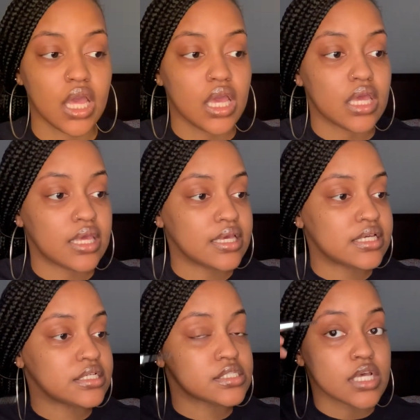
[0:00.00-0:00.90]

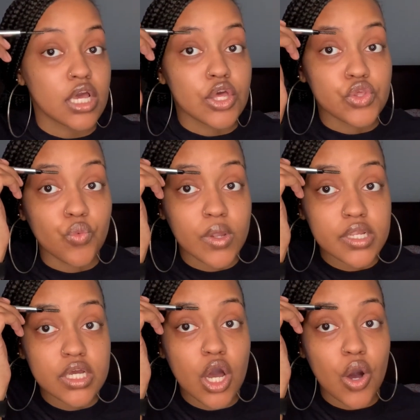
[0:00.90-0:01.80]
is you want
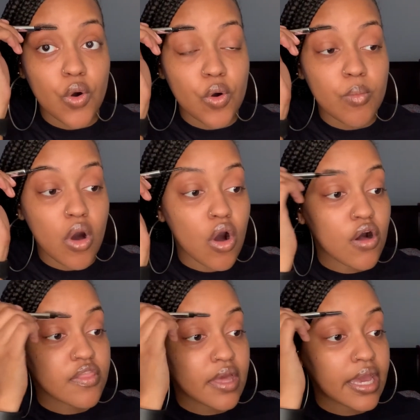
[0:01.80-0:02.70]
to comb
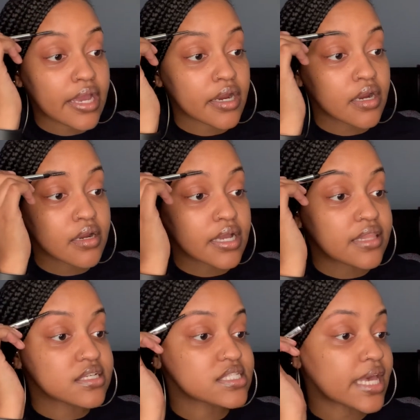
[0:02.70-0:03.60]
all the hair in
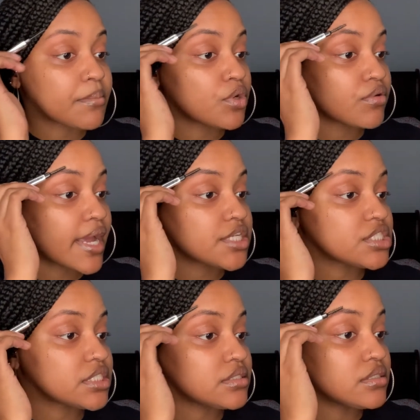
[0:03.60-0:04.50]
the same
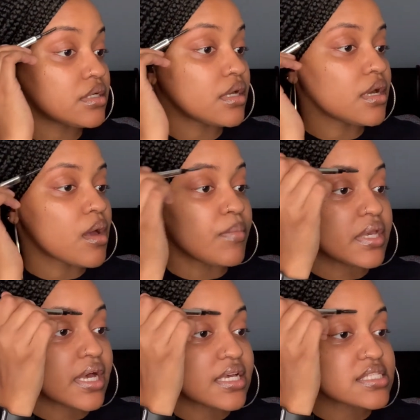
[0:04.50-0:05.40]
direction,
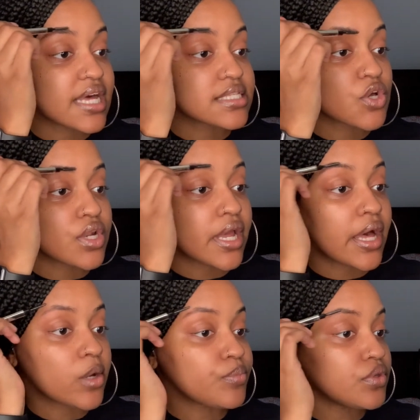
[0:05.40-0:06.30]
because that's going to
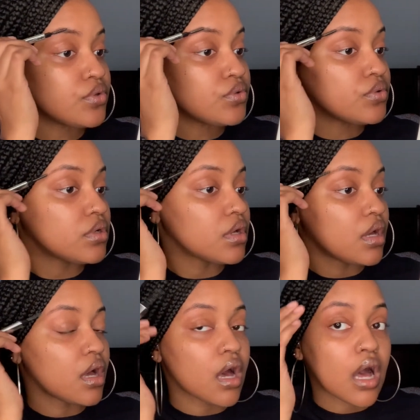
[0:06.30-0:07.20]
help you
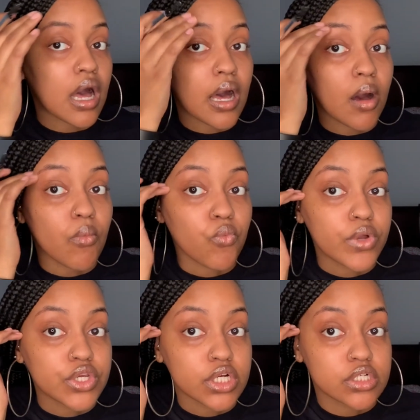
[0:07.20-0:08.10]
when
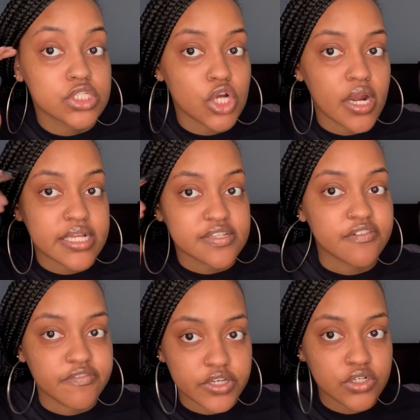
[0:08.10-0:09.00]
you're starting to
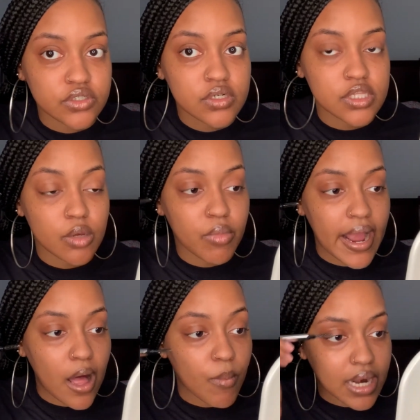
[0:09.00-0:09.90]
fill the
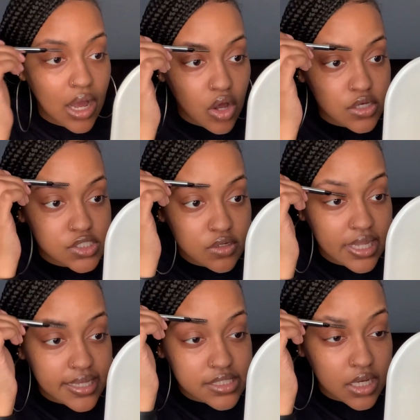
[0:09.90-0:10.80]
brow. But I also
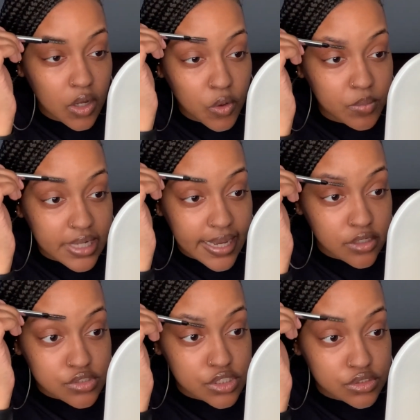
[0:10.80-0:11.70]
like to comb
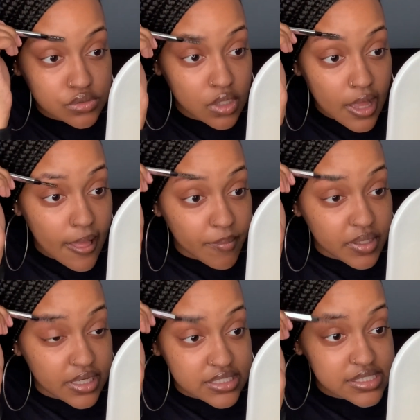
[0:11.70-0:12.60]
down too,
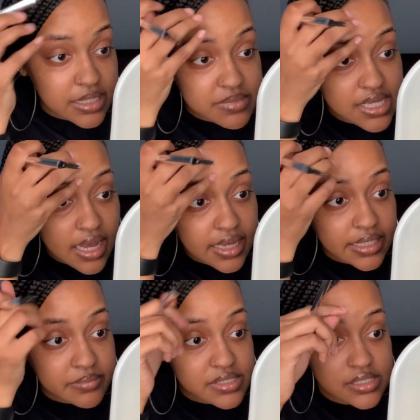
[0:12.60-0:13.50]
because sometimes